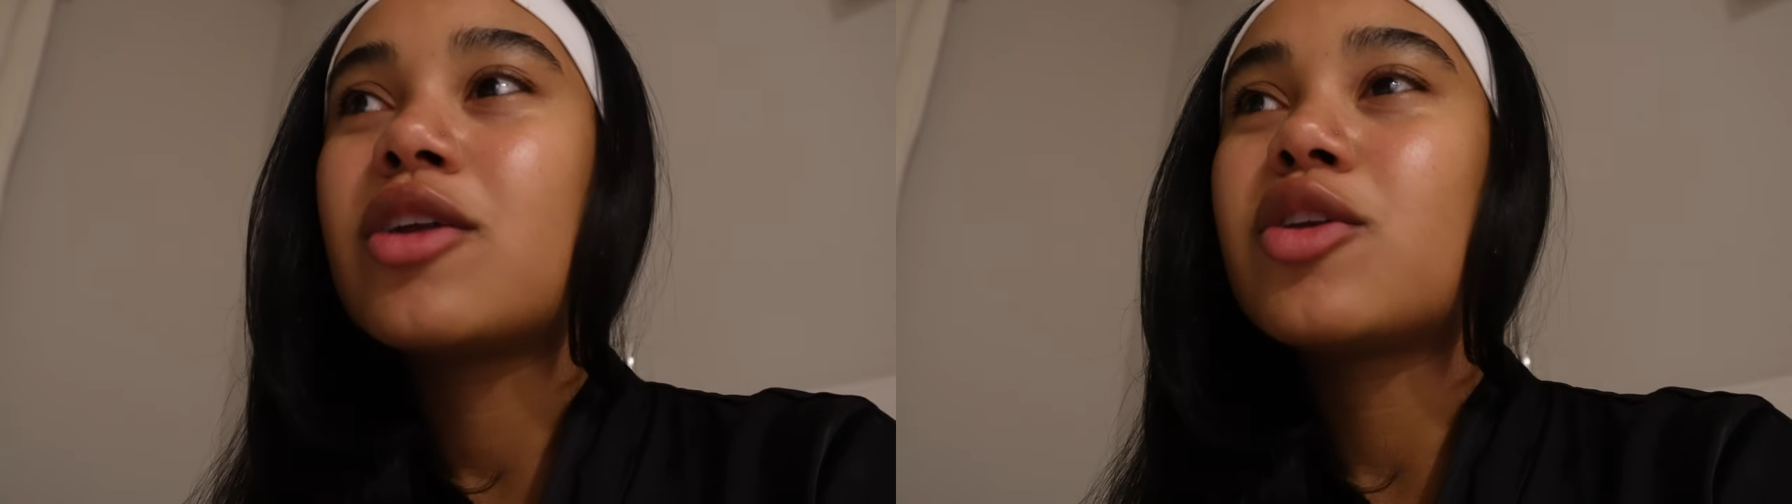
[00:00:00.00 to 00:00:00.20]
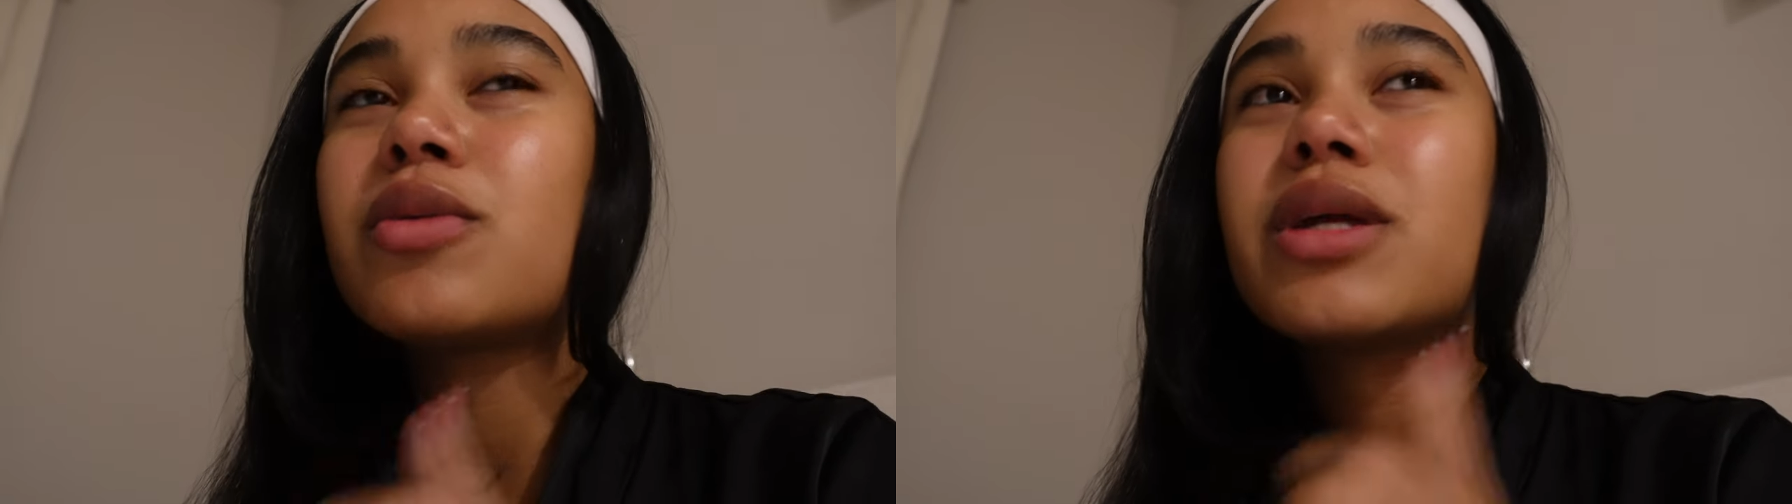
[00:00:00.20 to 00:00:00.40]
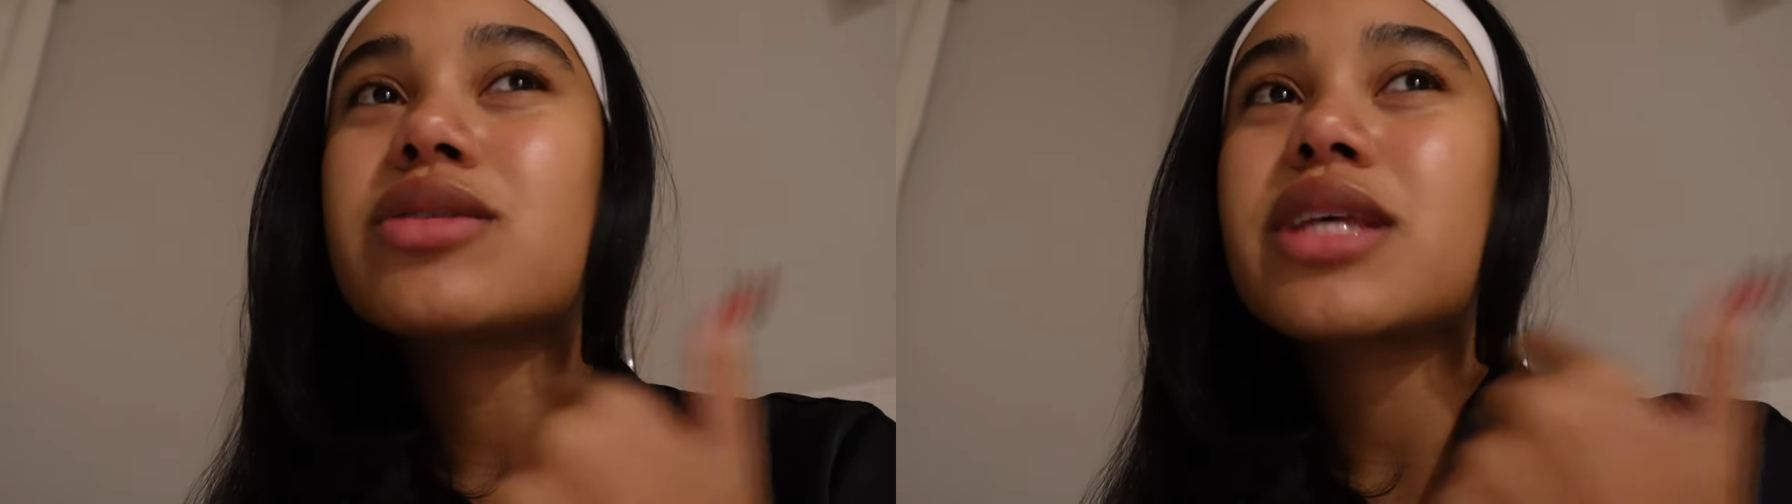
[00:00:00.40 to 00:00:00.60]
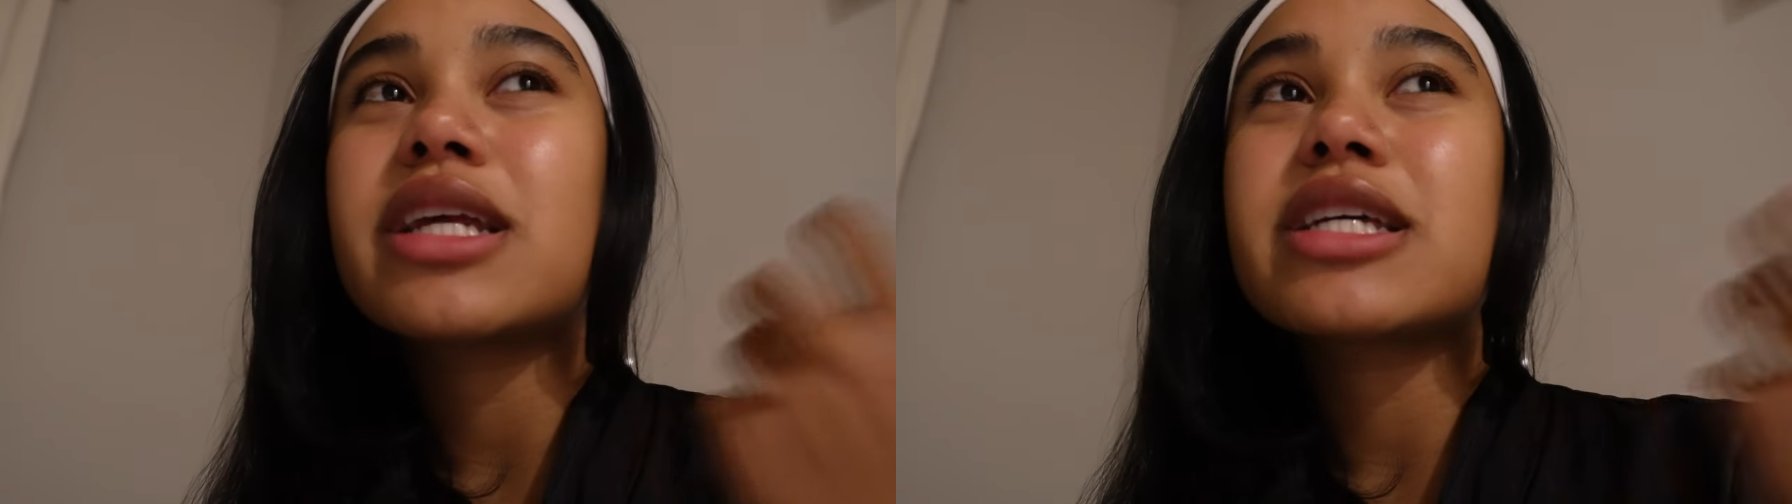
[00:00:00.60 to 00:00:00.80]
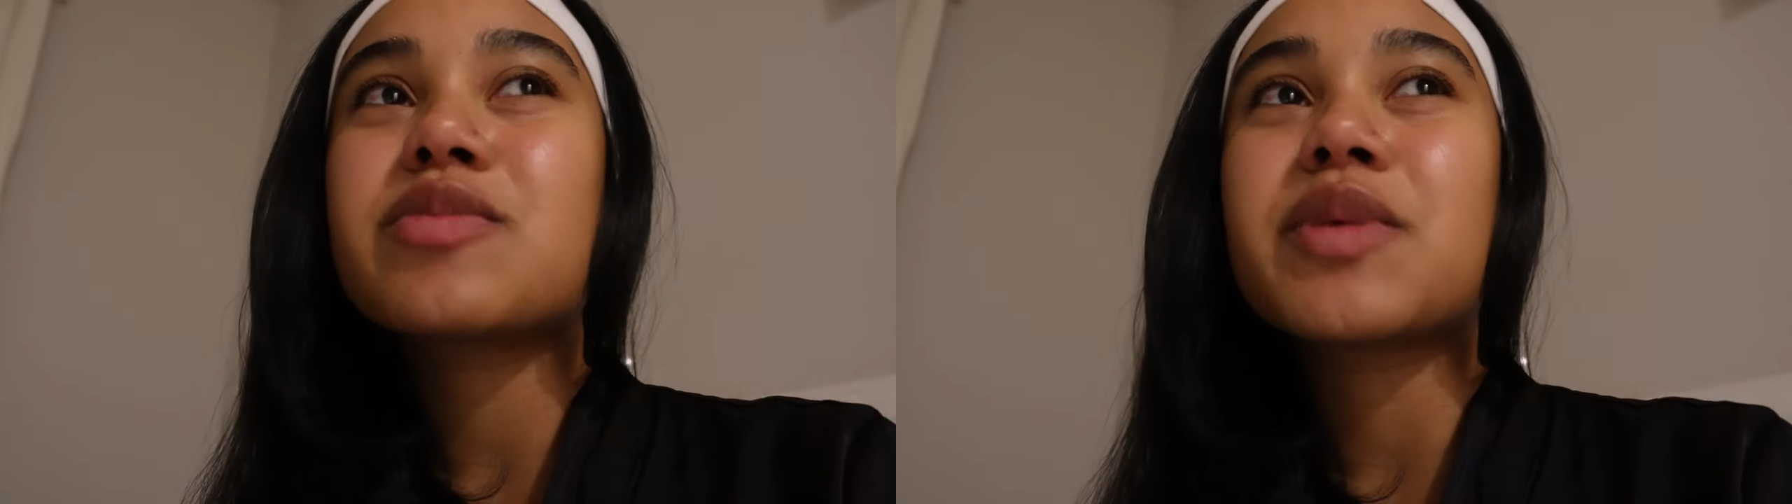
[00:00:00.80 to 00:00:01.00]
Nobody else can
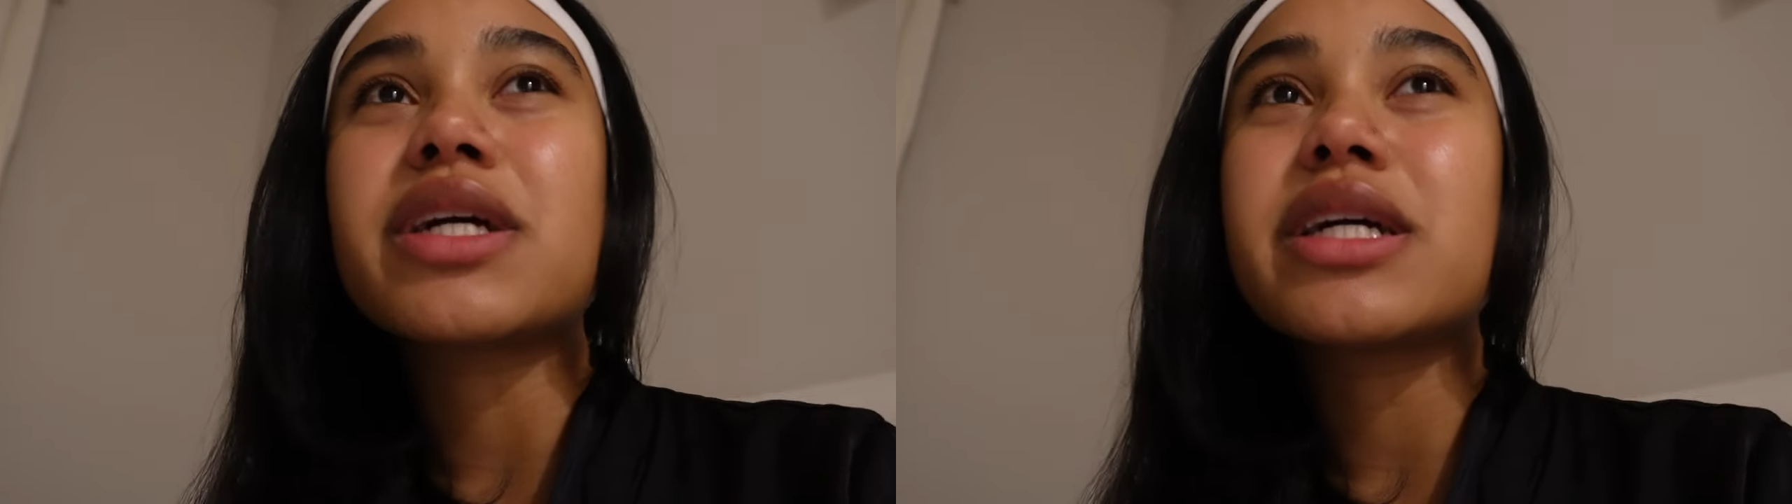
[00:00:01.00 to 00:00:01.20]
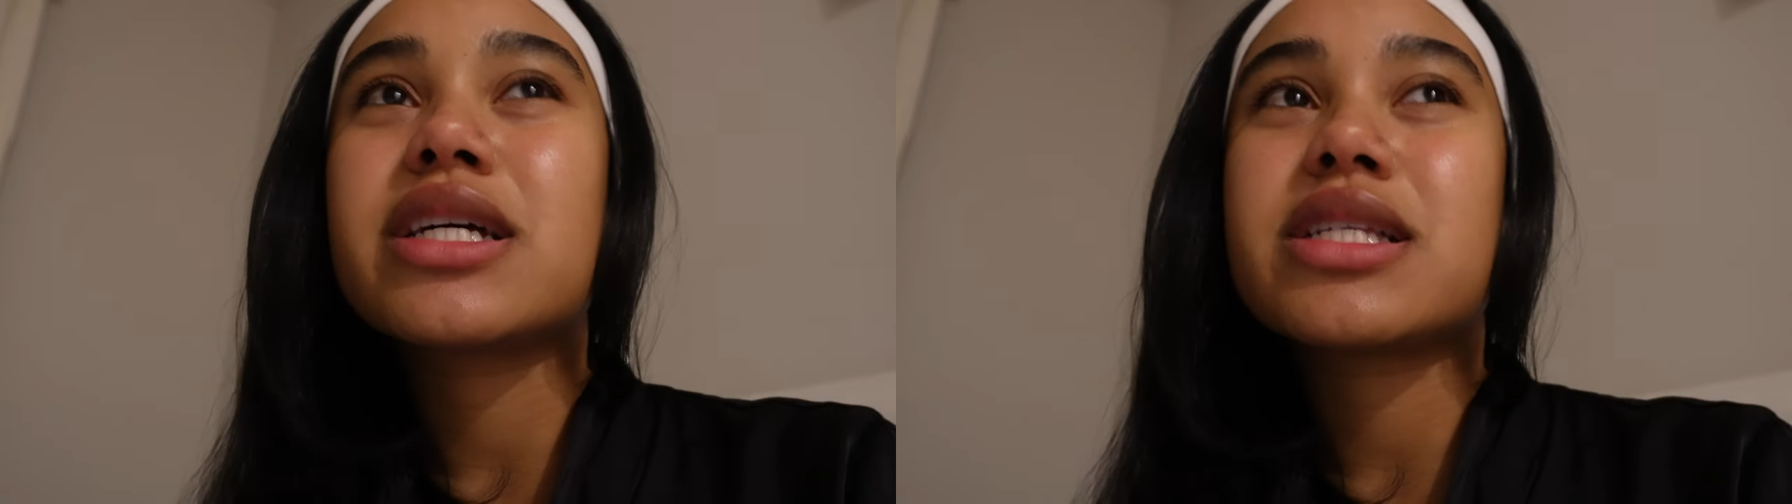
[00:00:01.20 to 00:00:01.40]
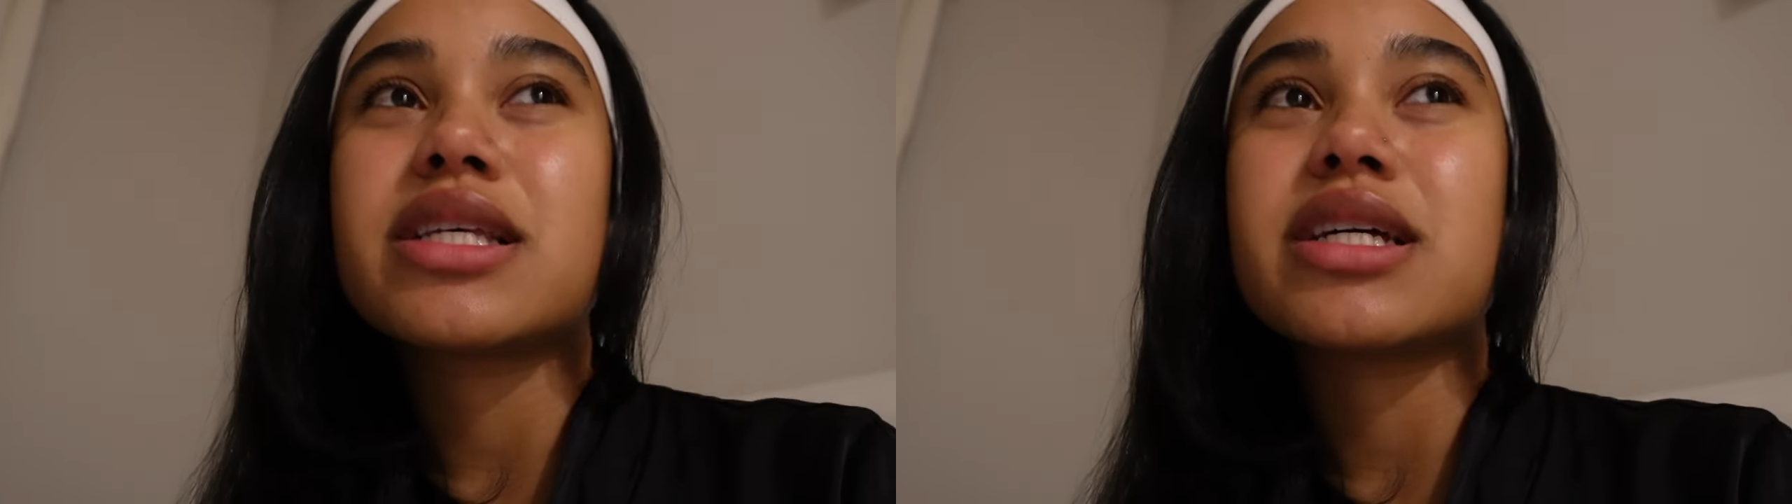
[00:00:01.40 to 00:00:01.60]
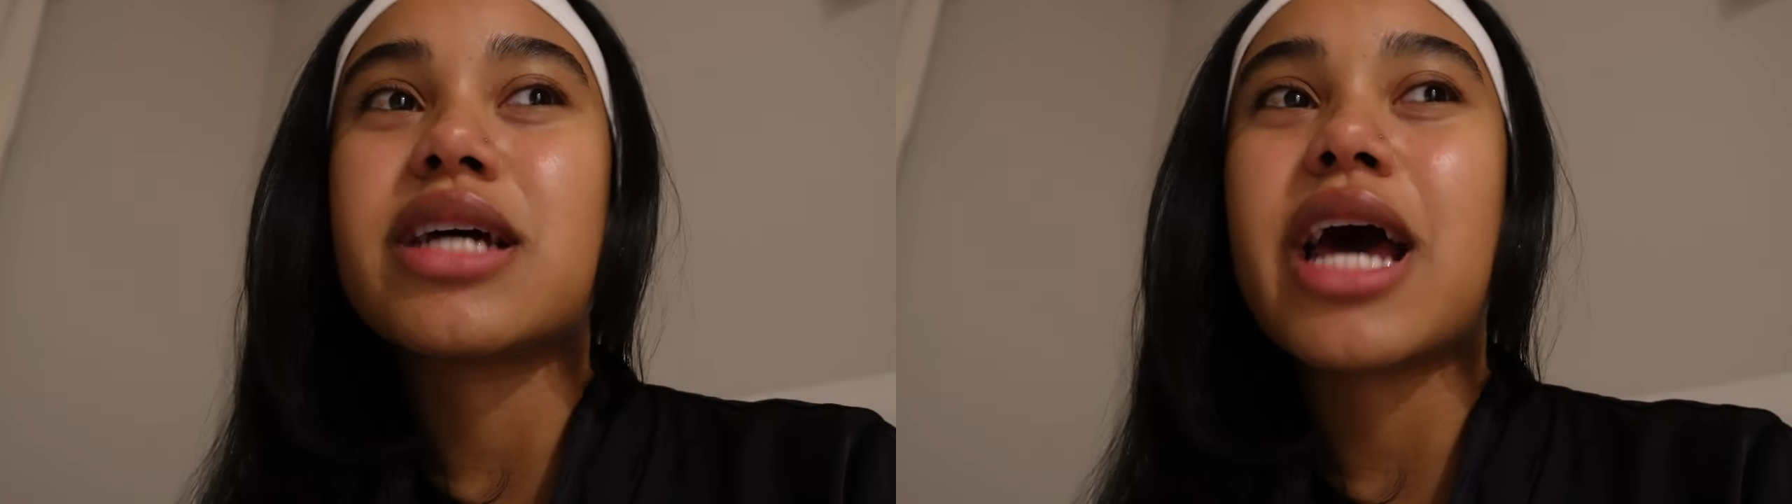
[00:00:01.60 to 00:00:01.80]
experience it.